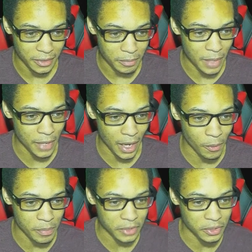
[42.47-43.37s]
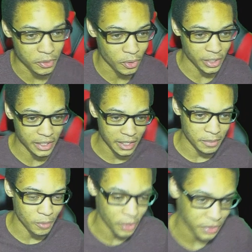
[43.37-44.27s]
Maybe I won't be too green
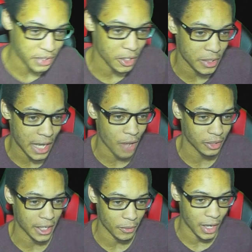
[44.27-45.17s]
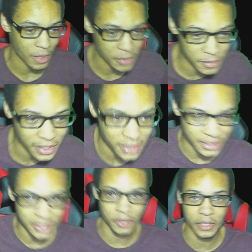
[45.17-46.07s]
anymore. You'll see a green outline around me because
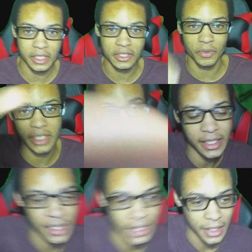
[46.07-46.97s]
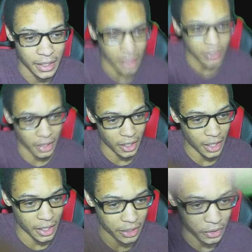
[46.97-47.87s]
it's a green screen
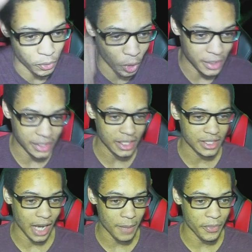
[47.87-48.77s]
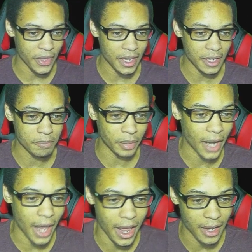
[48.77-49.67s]
uh, chroma key type thing. But
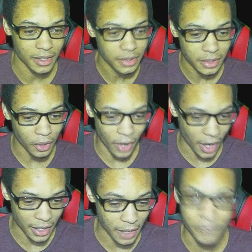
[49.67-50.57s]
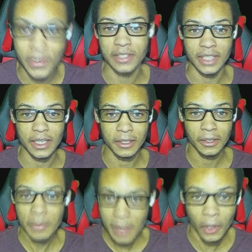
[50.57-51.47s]
hey, alright, I fixed it.
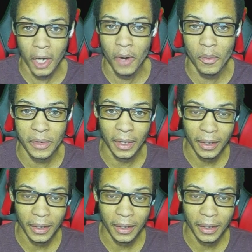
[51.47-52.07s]
Leave me alone.